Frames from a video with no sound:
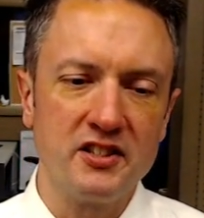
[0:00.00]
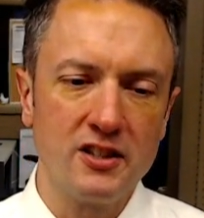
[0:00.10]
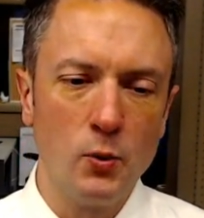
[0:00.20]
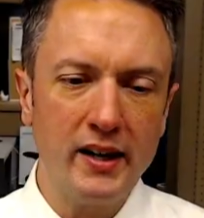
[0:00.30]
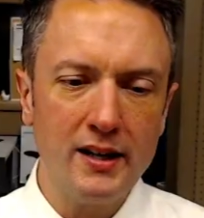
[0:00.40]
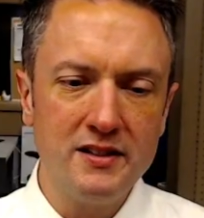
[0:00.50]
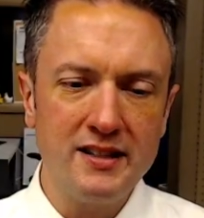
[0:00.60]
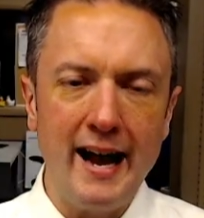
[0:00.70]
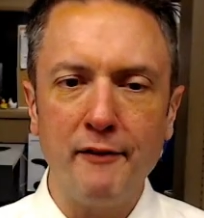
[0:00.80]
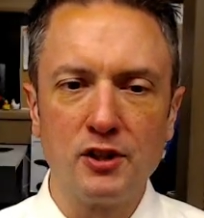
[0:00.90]
So weekend
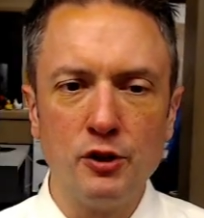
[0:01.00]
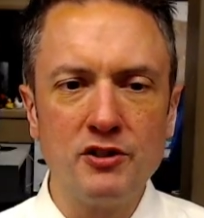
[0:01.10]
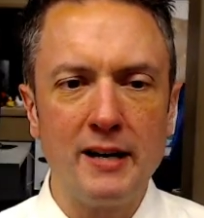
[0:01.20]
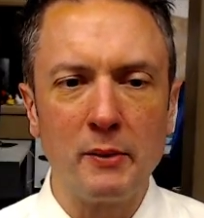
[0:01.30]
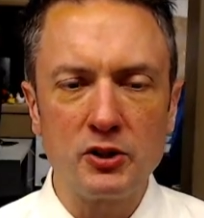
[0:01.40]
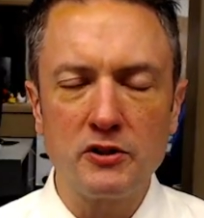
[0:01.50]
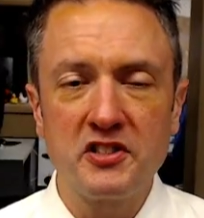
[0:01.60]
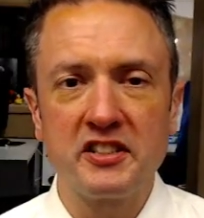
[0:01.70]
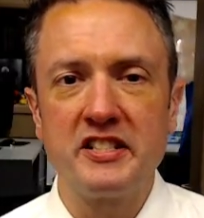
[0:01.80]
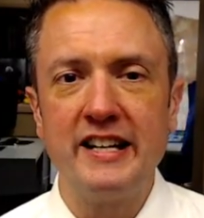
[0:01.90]
afternoon temperatures,
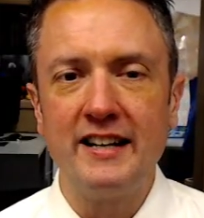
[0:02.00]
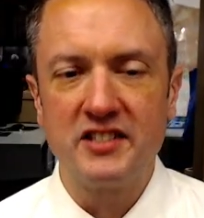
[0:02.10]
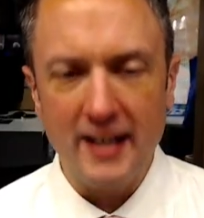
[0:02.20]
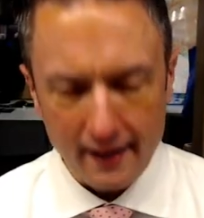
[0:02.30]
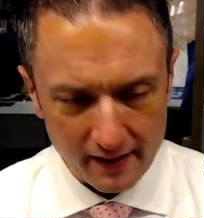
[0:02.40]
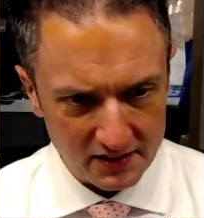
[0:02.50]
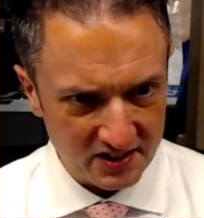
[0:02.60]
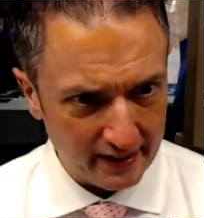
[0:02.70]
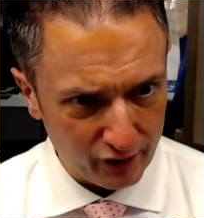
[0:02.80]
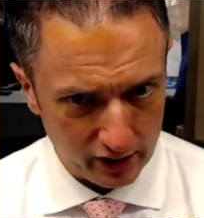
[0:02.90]
68 Saturday and
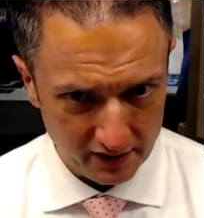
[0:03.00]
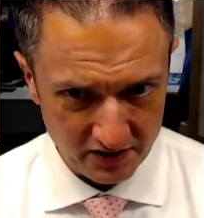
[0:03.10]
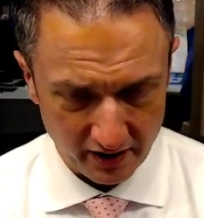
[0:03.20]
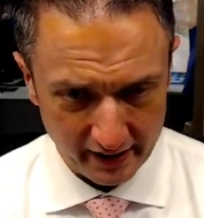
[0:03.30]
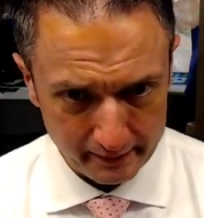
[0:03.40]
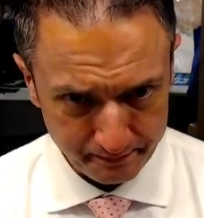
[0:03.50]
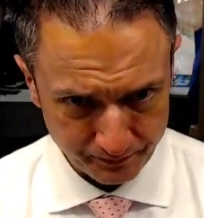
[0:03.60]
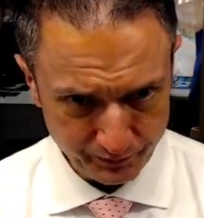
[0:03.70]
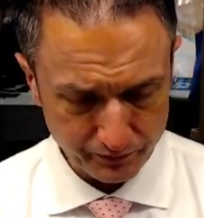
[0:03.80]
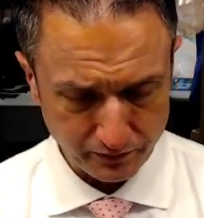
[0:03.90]
70 on Sunday.
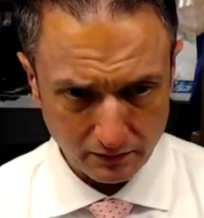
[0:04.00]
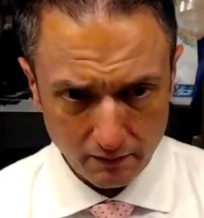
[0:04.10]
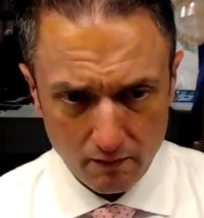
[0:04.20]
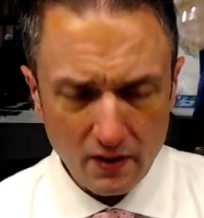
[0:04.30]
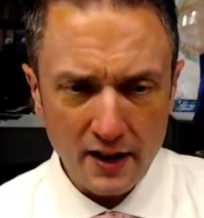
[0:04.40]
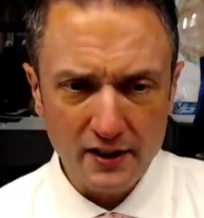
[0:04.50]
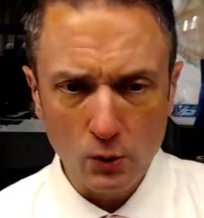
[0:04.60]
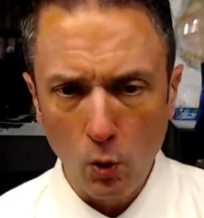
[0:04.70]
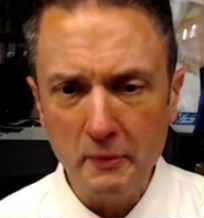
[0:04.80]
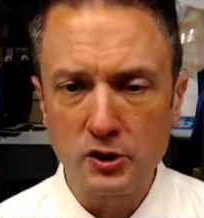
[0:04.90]
I think the
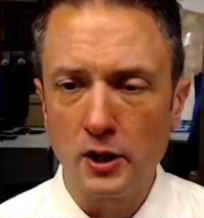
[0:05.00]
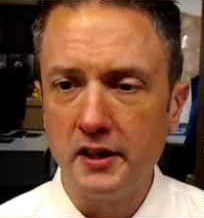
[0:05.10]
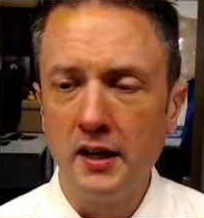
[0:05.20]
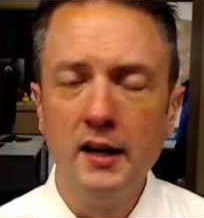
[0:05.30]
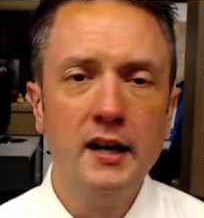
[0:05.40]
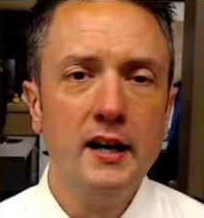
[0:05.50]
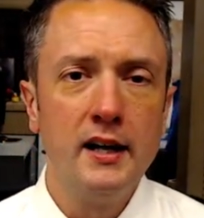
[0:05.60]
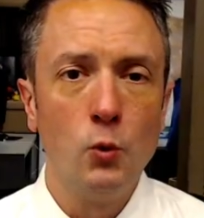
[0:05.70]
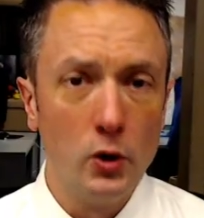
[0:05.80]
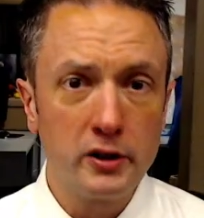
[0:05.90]
warming trend,
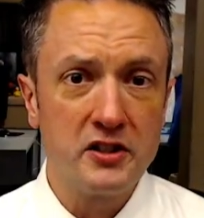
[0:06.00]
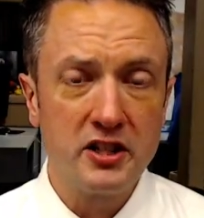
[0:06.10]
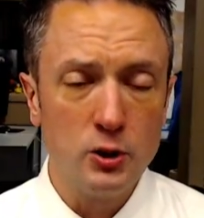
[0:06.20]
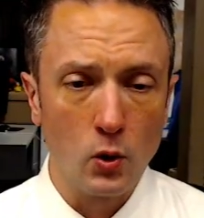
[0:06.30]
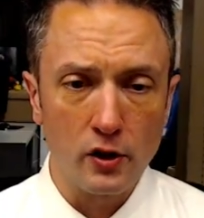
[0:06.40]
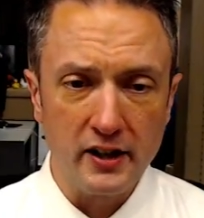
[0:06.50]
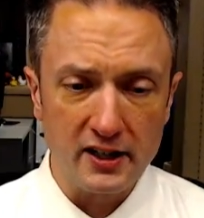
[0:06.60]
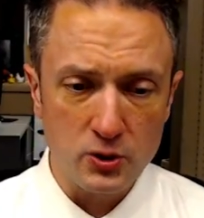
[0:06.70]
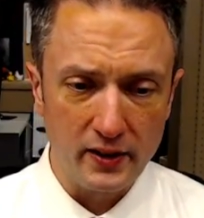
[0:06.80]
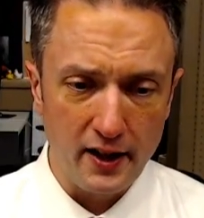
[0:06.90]
it will continue early
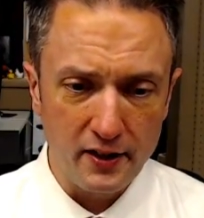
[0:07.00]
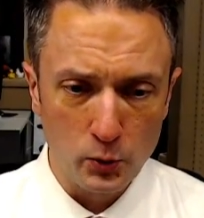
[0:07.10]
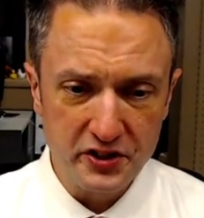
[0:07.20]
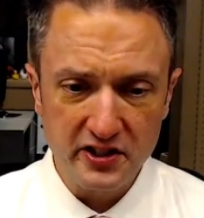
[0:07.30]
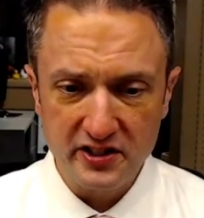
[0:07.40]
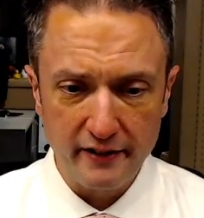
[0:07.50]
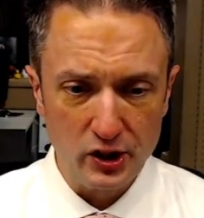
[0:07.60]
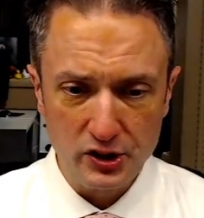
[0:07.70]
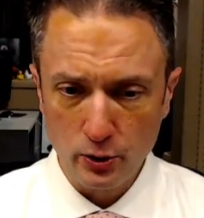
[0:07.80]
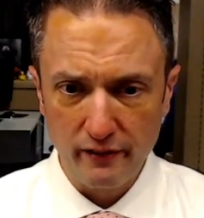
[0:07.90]
next week. I think we'll see
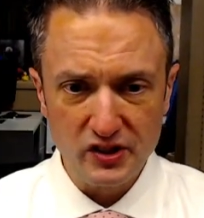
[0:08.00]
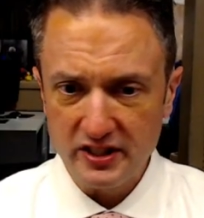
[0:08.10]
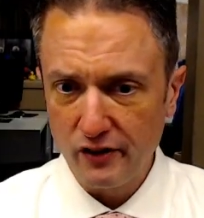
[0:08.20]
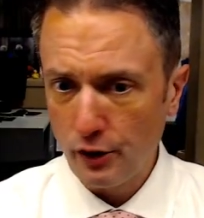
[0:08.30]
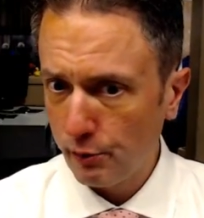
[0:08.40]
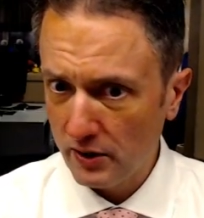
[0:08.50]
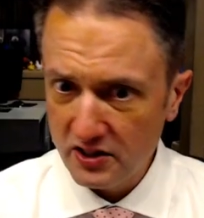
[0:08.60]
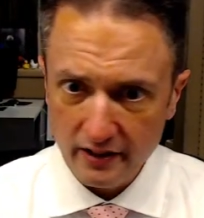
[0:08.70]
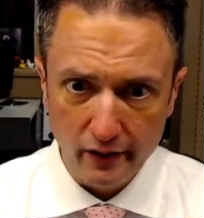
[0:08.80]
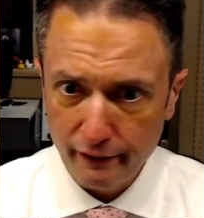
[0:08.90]
72, even 73,
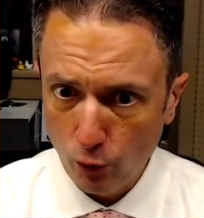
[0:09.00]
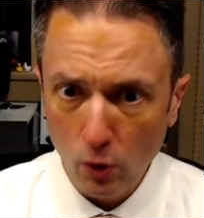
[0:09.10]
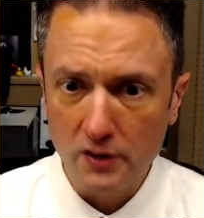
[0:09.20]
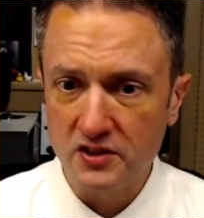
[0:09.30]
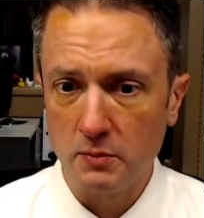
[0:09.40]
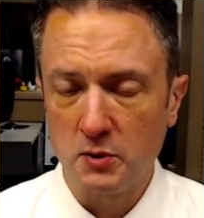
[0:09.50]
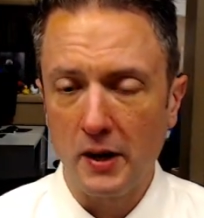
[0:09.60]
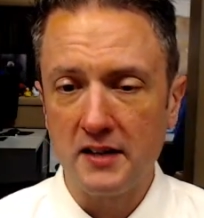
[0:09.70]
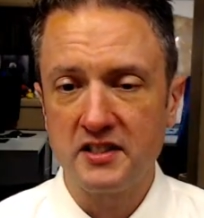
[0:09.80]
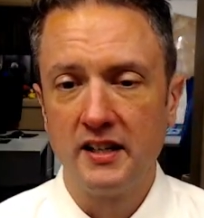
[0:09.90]
74 in some
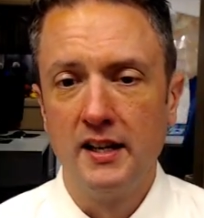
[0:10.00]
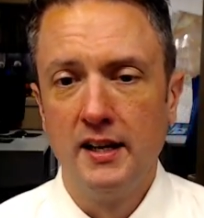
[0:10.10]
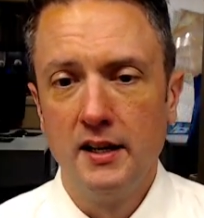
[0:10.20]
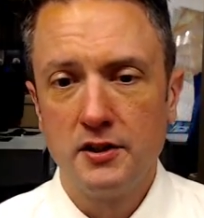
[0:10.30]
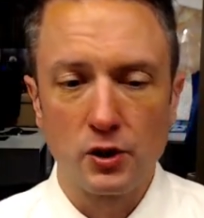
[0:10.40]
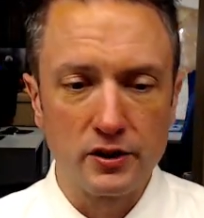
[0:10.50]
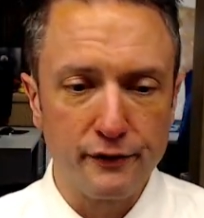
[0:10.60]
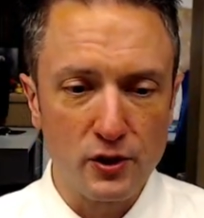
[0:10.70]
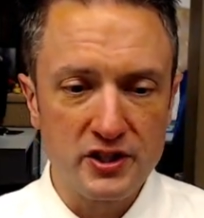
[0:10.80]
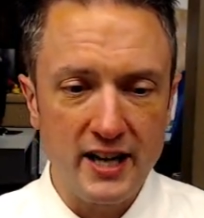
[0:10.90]
spots during the
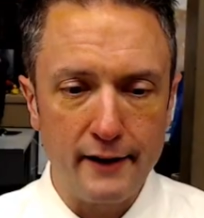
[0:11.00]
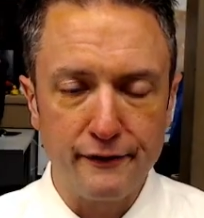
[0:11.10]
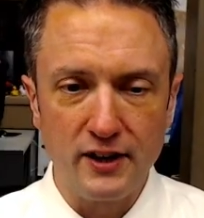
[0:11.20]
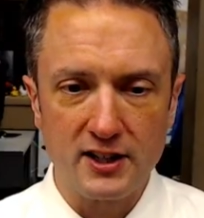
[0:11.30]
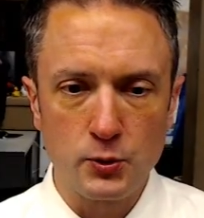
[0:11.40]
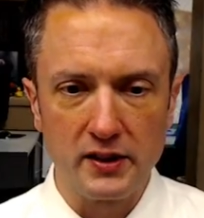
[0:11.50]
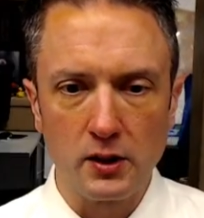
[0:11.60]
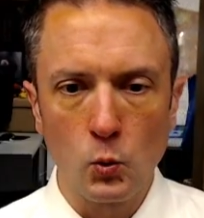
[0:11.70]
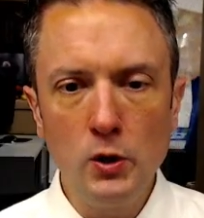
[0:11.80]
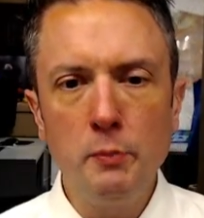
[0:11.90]
first half of next week. There
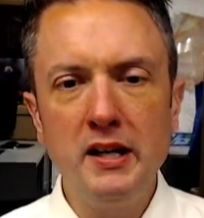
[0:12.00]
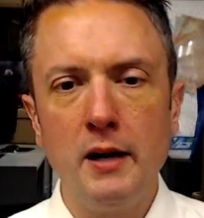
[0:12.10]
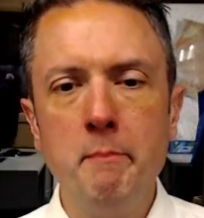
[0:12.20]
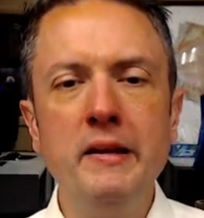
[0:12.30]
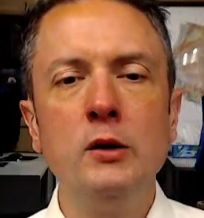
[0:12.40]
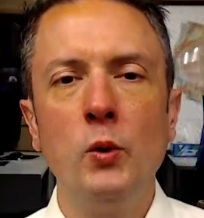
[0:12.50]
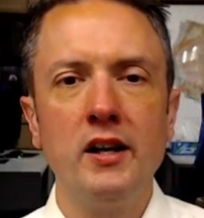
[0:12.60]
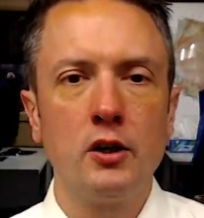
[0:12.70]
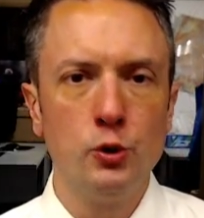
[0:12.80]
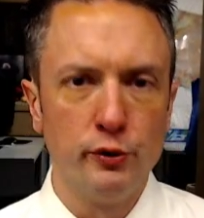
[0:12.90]
will be a midweek
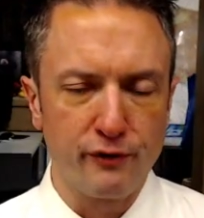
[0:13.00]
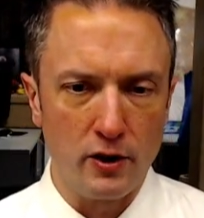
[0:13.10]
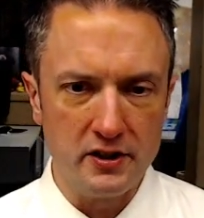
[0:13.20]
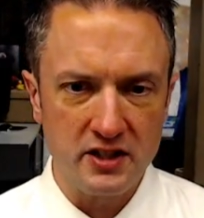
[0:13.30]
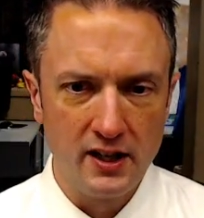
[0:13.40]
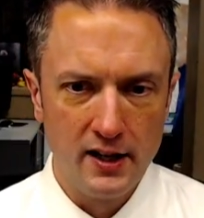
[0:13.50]
cool front.